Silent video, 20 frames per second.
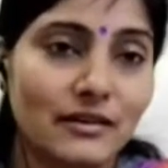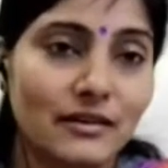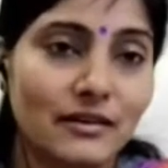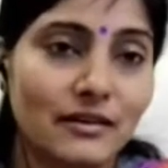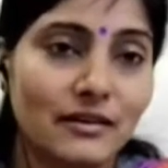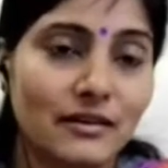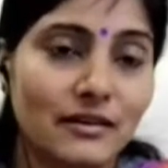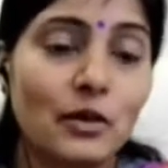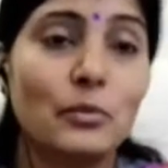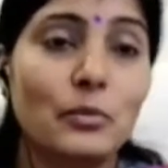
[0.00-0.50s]

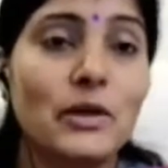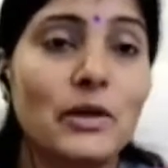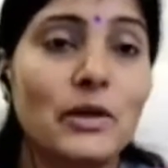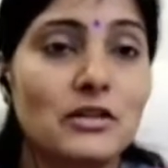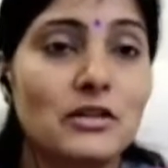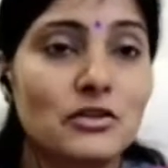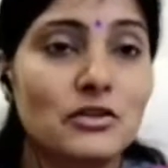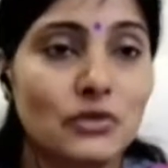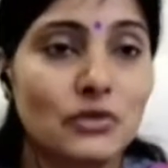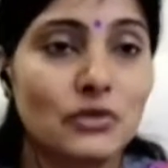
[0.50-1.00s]
appeal
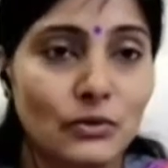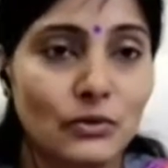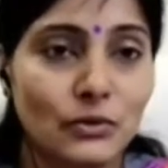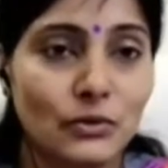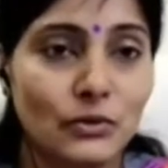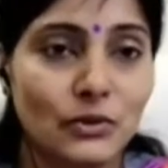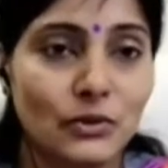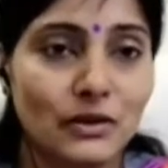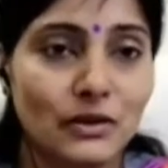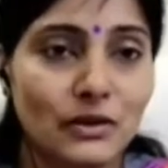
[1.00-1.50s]
to you
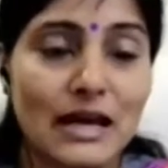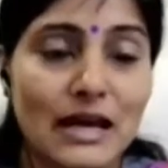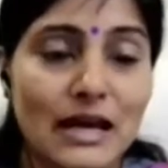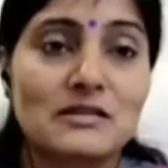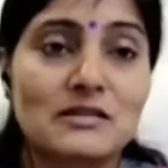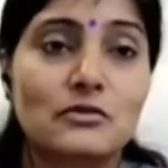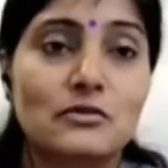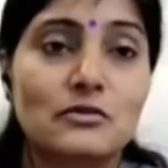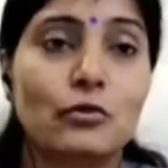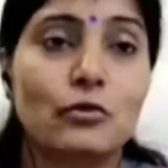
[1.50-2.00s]
that as
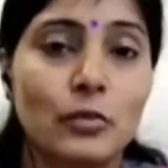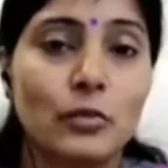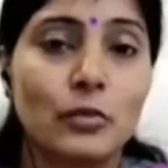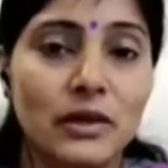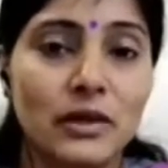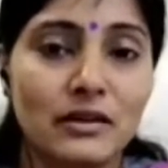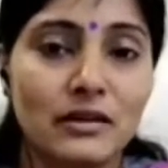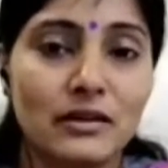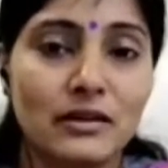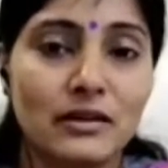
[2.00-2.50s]

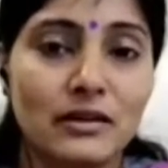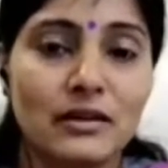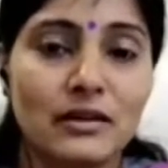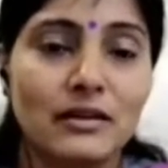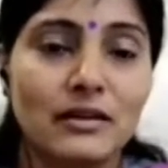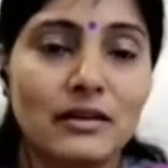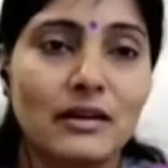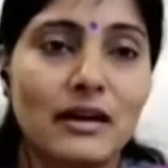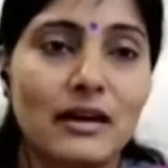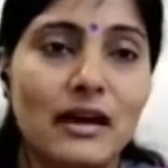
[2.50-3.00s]

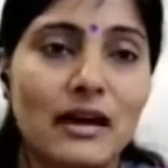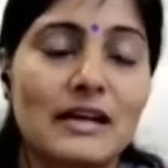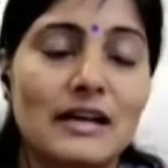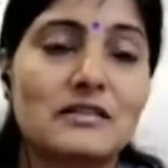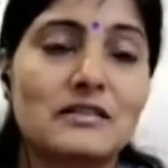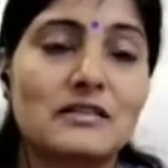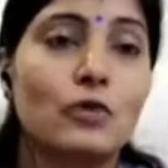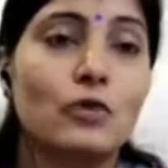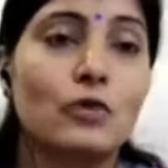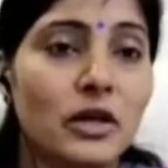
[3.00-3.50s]
a
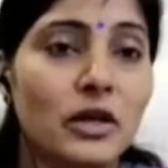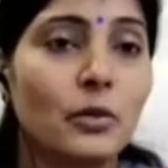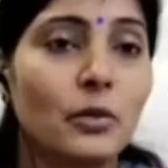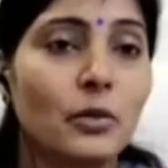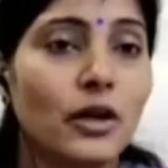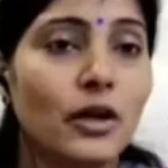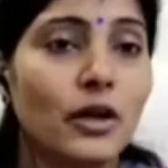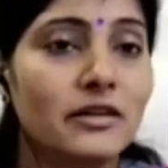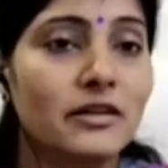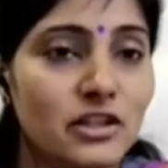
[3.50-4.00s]
woman
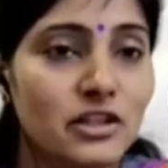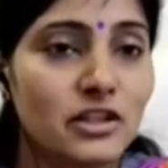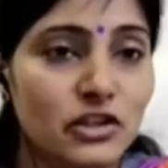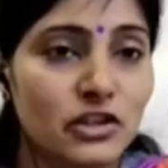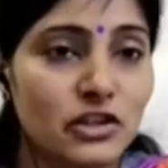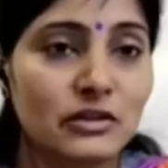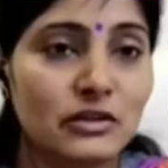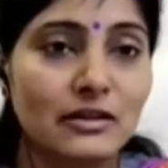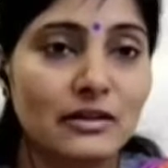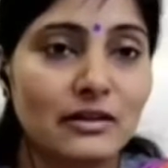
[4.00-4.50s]

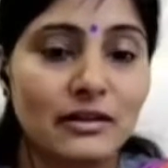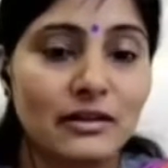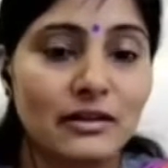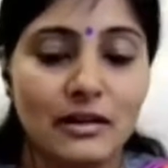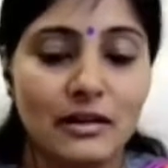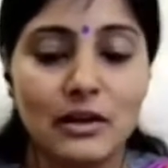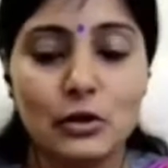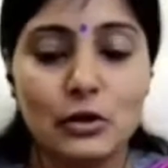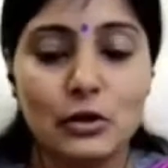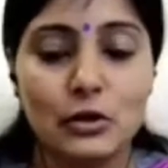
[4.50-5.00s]
politician,
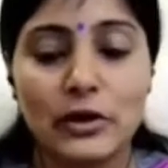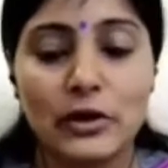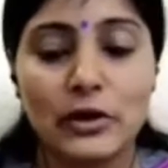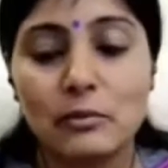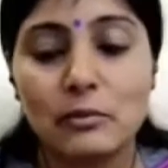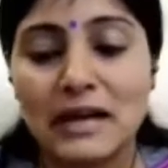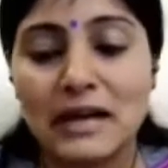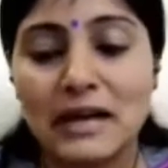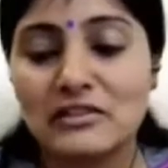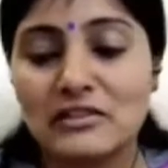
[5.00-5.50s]
you can
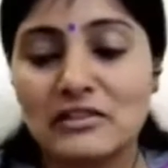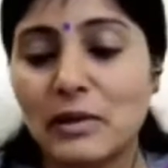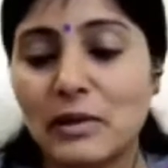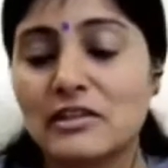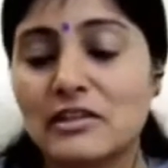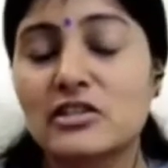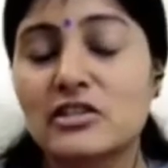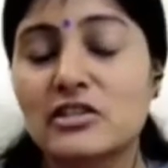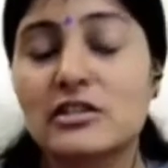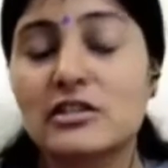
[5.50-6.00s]
imagine my
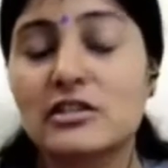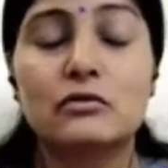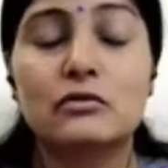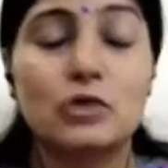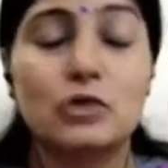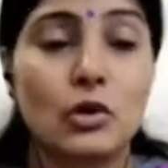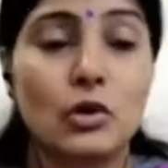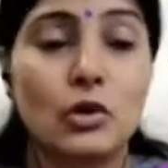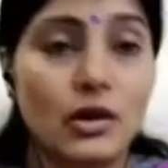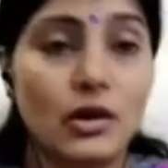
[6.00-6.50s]
journey
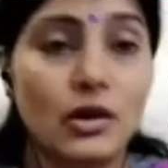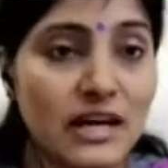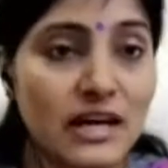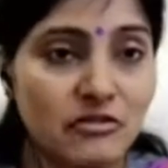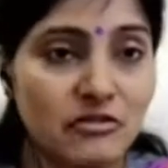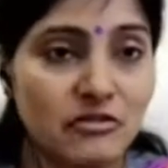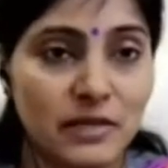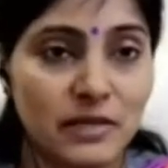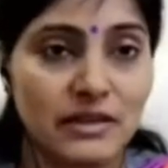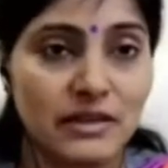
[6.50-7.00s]
would not
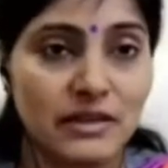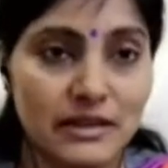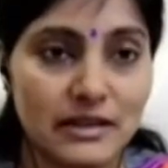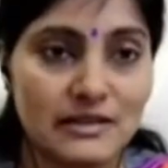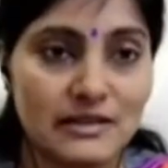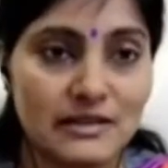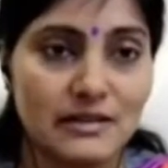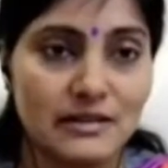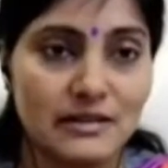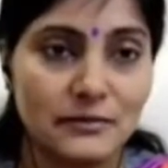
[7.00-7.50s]
have been
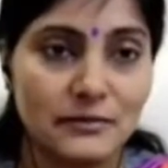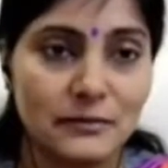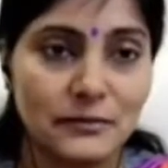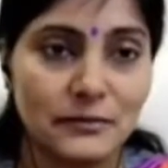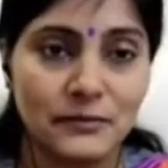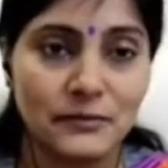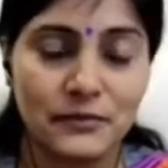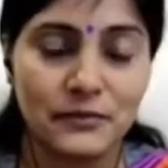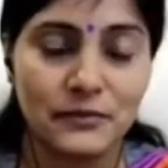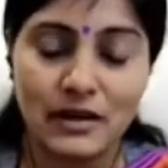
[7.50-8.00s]
easy.
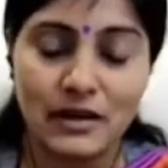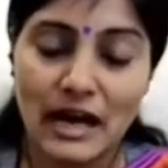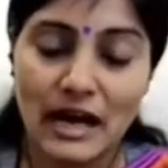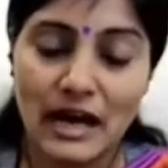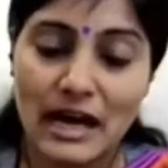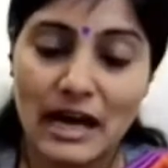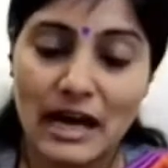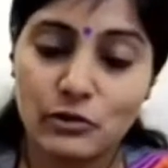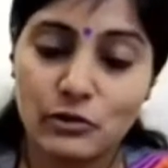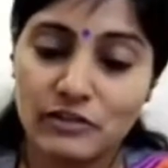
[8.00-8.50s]

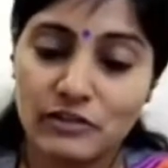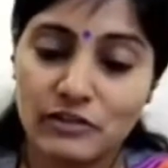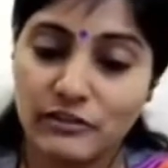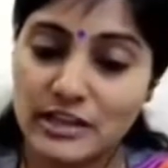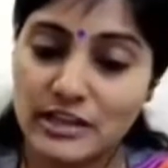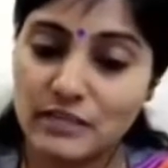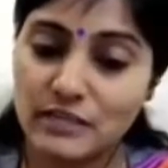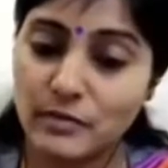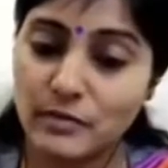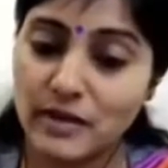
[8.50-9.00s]
I would have
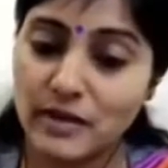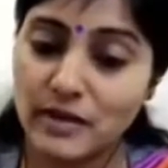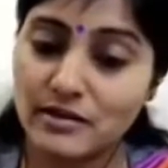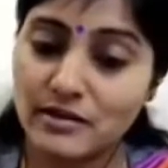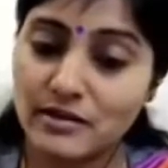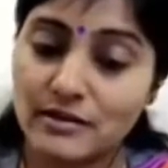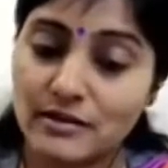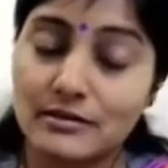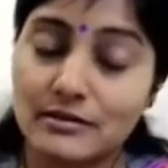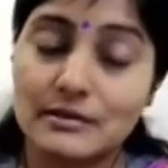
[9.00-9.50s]
faced many
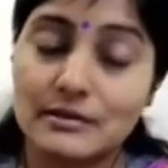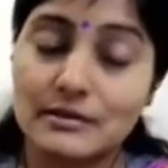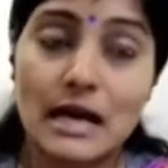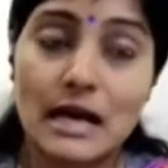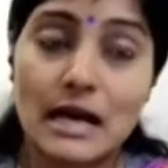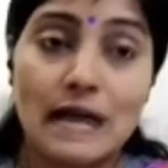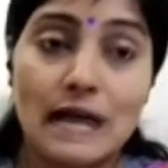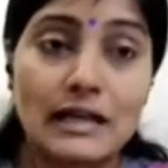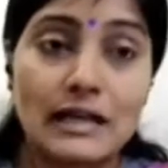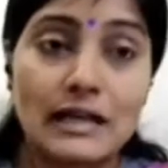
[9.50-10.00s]
hurdles.
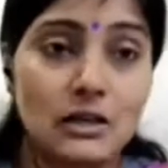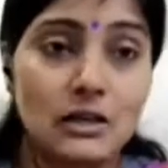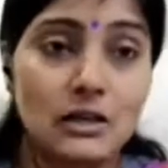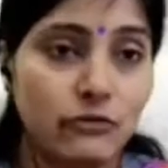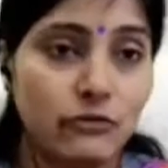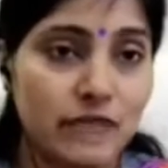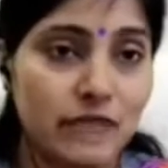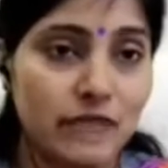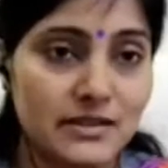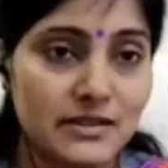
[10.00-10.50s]
I keep
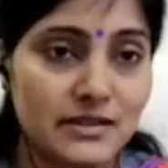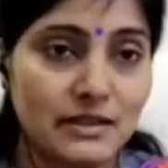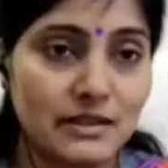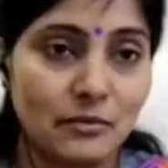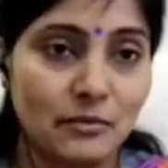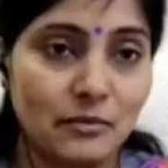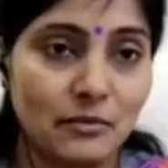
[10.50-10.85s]
facing them.